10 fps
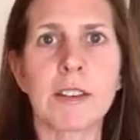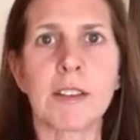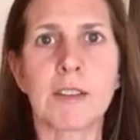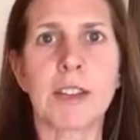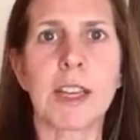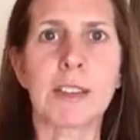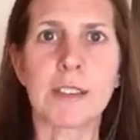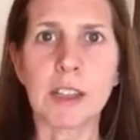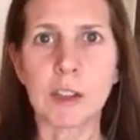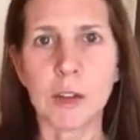of different things
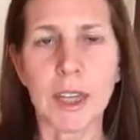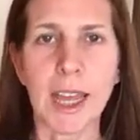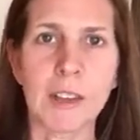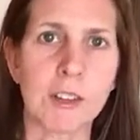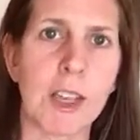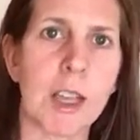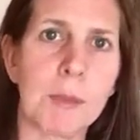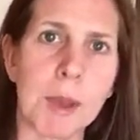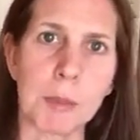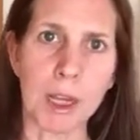that you can
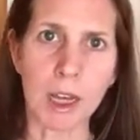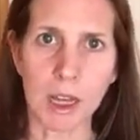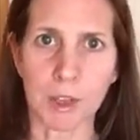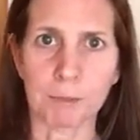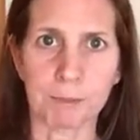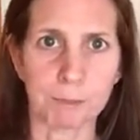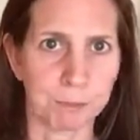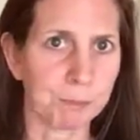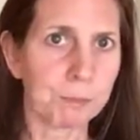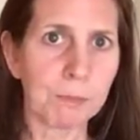educate people on.
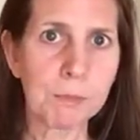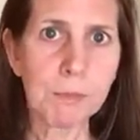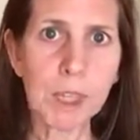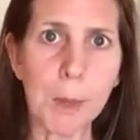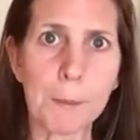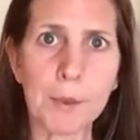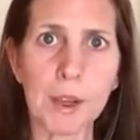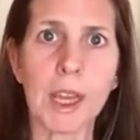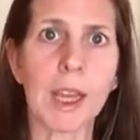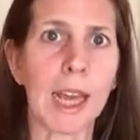
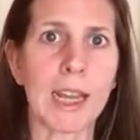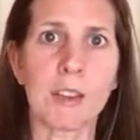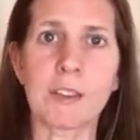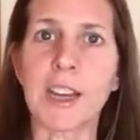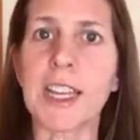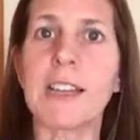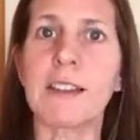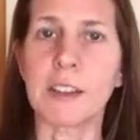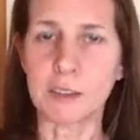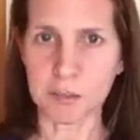And it's very
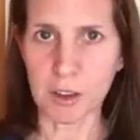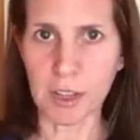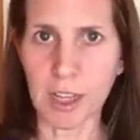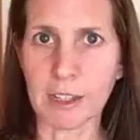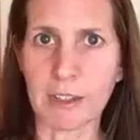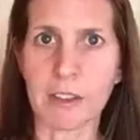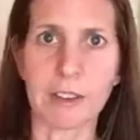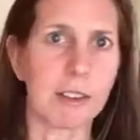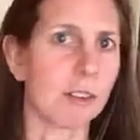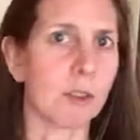easy to find
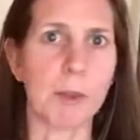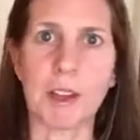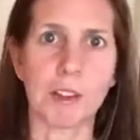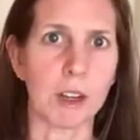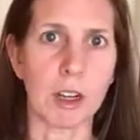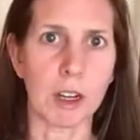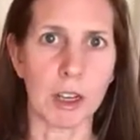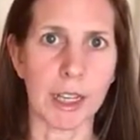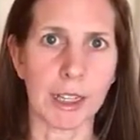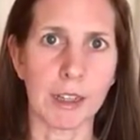this information
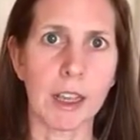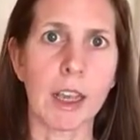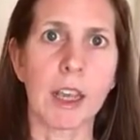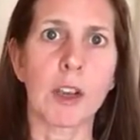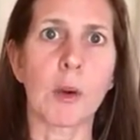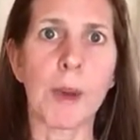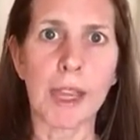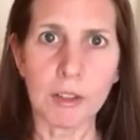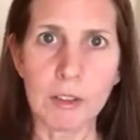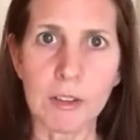online. Go
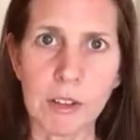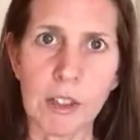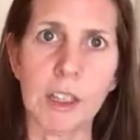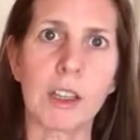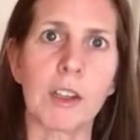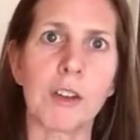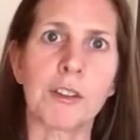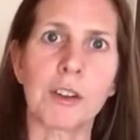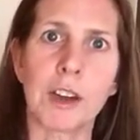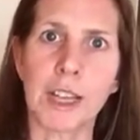out, you
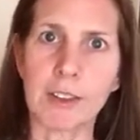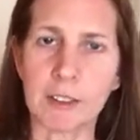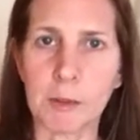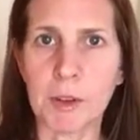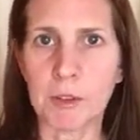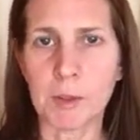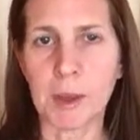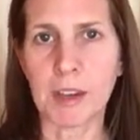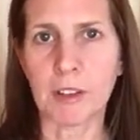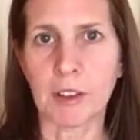find some
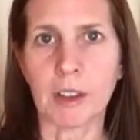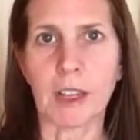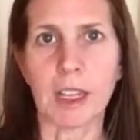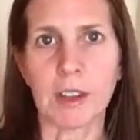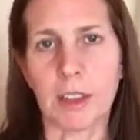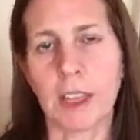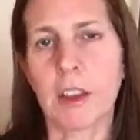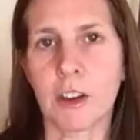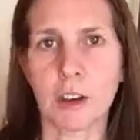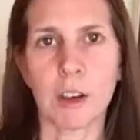information that you
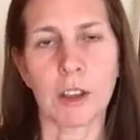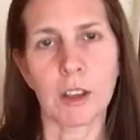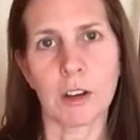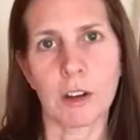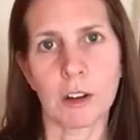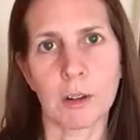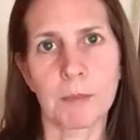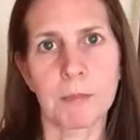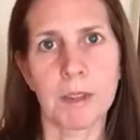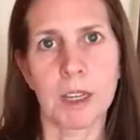think your
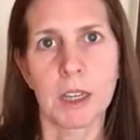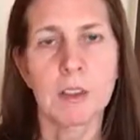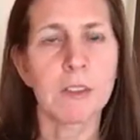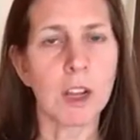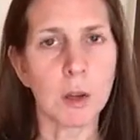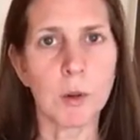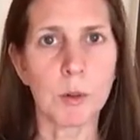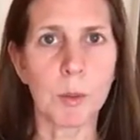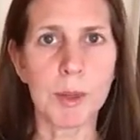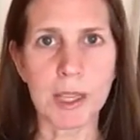
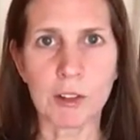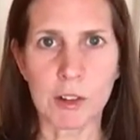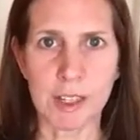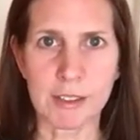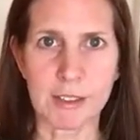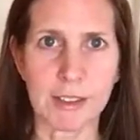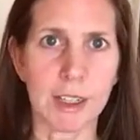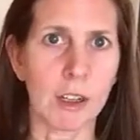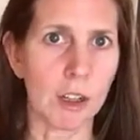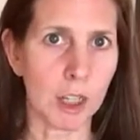followers will be interested
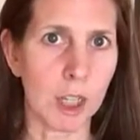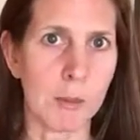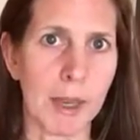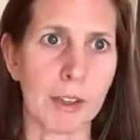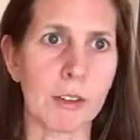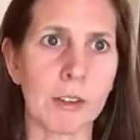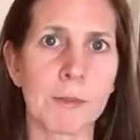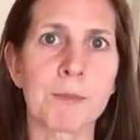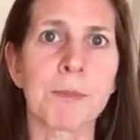in learning about,